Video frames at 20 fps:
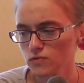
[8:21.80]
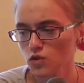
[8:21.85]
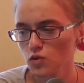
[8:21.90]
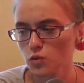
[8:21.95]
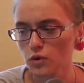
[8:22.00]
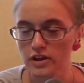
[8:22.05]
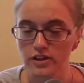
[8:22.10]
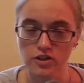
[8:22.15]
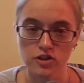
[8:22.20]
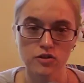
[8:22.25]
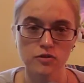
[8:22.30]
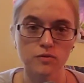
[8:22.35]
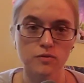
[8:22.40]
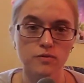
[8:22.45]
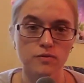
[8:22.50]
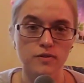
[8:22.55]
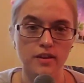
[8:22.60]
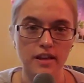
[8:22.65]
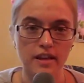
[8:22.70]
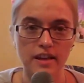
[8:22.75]
which
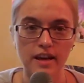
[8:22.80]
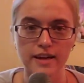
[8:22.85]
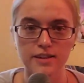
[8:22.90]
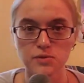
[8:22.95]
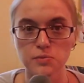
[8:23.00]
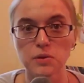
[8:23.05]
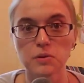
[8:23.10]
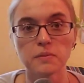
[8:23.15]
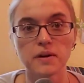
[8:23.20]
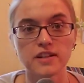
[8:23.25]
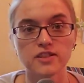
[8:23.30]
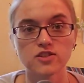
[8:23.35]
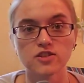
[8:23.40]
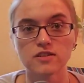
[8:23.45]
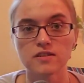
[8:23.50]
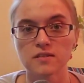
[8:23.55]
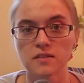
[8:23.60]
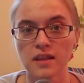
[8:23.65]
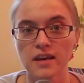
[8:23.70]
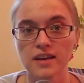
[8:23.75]
it has been
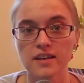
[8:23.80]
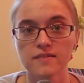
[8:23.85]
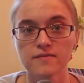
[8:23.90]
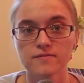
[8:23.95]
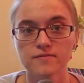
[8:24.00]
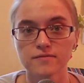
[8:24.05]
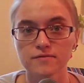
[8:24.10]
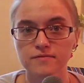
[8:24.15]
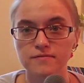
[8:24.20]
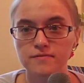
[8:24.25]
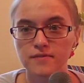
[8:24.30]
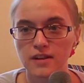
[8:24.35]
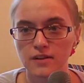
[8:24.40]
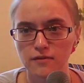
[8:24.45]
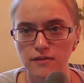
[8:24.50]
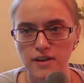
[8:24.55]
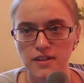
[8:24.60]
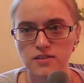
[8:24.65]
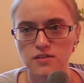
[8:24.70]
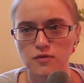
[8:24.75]
mentioned that
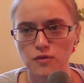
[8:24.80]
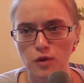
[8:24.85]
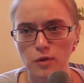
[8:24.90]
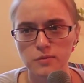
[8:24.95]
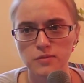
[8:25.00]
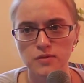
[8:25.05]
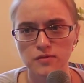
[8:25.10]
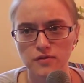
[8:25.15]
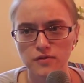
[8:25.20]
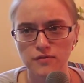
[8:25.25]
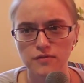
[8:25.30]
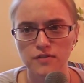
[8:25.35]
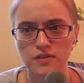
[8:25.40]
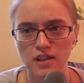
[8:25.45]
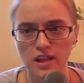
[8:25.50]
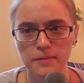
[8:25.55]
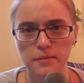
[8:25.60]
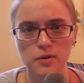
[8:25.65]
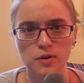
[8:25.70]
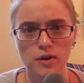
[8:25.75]
advanced forms of
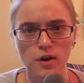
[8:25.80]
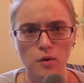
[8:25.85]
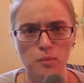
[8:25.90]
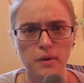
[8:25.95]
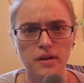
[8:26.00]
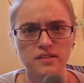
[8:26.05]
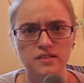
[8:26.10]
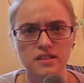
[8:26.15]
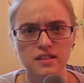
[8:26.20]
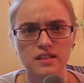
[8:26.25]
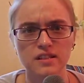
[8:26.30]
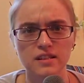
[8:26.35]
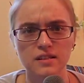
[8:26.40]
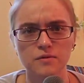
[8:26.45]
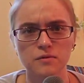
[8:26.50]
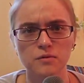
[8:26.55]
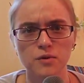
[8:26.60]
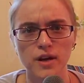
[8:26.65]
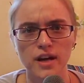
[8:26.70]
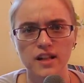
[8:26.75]
glamour are
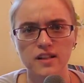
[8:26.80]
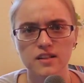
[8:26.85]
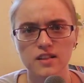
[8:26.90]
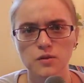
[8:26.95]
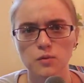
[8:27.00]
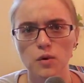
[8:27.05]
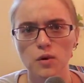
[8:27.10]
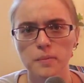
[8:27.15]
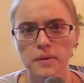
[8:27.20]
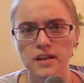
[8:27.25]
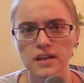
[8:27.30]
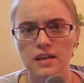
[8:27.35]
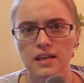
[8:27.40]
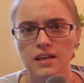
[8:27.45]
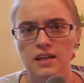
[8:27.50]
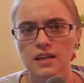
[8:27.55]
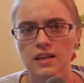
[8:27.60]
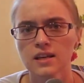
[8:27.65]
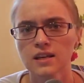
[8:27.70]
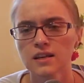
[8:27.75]
basically reality warping.
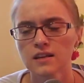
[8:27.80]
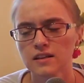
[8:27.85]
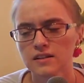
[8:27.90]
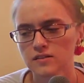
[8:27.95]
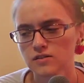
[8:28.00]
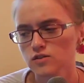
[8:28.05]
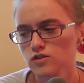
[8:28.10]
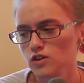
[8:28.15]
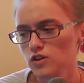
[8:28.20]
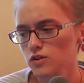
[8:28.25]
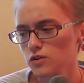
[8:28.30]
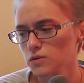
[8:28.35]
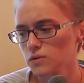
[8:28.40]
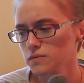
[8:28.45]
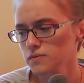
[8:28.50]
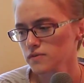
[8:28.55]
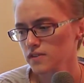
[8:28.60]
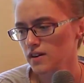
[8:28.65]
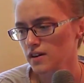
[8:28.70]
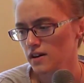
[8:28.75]
So
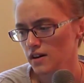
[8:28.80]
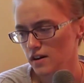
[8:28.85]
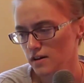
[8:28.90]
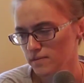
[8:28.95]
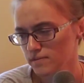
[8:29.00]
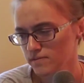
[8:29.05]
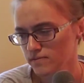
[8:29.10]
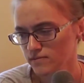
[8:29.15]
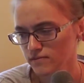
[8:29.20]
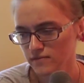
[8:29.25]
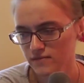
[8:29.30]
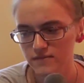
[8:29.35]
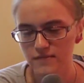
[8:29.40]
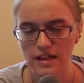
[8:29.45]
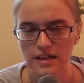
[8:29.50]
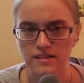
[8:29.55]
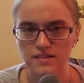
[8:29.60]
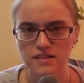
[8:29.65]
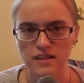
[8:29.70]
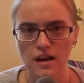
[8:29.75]

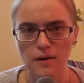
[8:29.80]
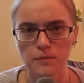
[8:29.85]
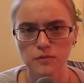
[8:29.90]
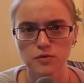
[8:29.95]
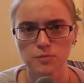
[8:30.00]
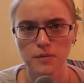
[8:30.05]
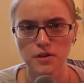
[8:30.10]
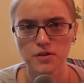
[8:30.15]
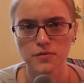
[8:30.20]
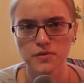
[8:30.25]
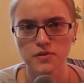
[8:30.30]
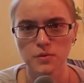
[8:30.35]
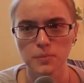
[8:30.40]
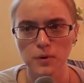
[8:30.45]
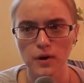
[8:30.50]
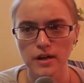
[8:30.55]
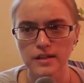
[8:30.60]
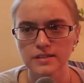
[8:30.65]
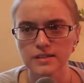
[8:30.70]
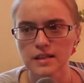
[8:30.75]
that's not much of a
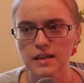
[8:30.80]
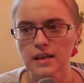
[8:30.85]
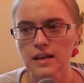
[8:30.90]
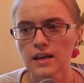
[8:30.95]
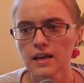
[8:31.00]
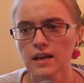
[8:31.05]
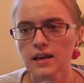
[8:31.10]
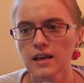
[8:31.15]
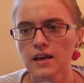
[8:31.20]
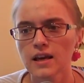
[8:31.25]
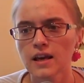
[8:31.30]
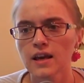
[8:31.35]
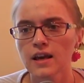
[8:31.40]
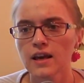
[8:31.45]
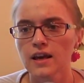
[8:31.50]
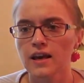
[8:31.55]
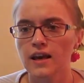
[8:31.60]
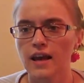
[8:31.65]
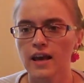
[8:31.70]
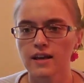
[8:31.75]
surprise.
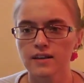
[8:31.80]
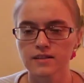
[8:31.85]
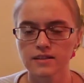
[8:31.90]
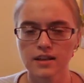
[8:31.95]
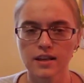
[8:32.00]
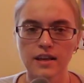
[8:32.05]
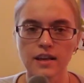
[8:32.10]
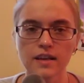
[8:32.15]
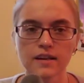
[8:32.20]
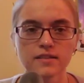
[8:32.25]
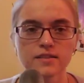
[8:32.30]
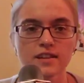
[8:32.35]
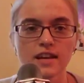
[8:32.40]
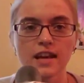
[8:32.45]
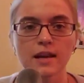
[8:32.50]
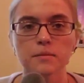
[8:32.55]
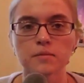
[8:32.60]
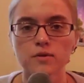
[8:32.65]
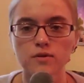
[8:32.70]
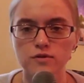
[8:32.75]
And he is
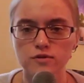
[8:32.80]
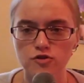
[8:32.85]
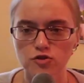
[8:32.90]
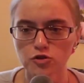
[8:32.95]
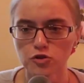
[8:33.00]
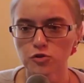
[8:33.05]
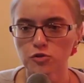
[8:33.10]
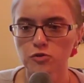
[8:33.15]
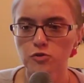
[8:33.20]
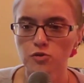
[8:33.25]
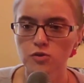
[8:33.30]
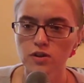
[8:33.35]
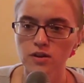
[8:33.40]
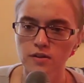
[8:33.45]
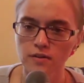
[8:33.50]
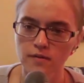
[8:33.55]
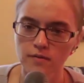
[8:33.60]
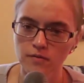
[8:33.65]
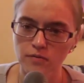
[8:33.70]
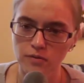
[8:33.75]
able to
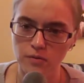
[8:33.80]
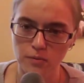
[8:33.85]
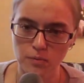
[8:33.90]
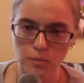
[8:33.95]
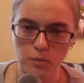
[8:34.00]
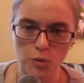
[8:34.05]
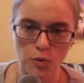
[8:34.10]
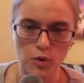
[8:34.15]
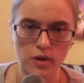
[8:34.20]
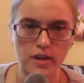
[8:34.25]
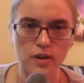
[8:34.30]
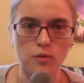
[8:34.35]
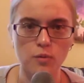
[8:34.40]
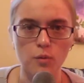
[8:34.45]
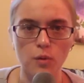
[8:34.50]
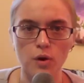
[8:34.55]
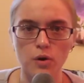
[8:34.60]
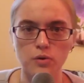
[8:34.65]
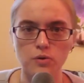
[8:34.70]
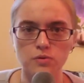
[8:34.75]
bring
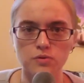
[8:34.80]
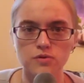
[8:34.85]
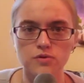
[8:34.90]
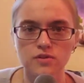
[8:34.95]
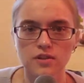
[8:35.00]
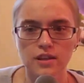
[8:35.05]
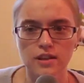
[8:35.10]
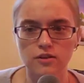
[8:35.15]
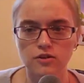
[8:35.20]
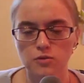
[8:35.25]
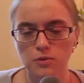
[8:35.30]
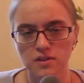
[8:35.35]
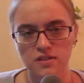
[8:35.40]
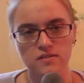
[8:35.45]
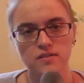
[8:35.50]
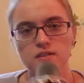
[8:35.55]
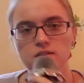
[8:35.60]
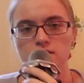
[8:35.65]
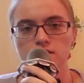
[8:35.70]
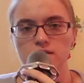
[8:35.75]
Rose into
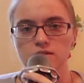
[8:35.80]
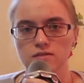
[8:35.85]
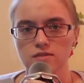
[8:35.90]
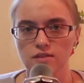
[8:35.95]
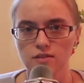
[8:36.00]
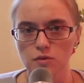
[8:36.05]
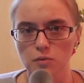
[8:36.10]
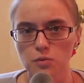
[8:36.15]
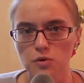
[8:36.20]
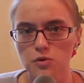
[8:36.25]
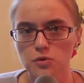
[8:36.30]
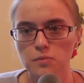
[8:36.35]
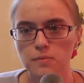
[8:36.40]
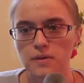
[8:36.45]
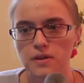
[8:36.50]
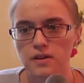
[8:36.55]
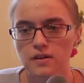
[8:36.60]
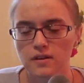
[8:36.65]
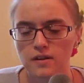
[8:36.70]
existence in the room,